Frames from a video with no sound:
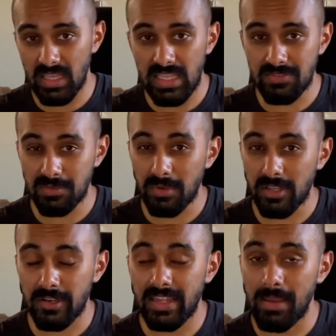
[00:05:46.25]
Is this product
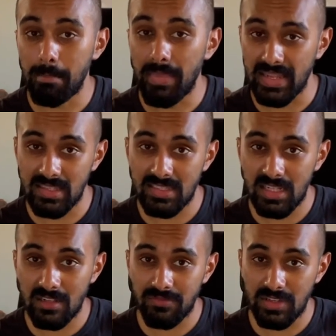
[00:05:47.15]
going to embed
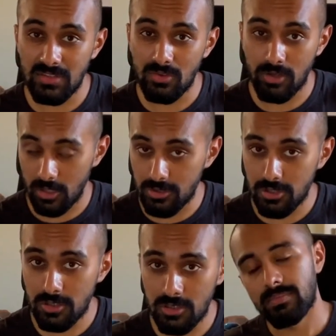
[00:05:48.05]
itself into culture?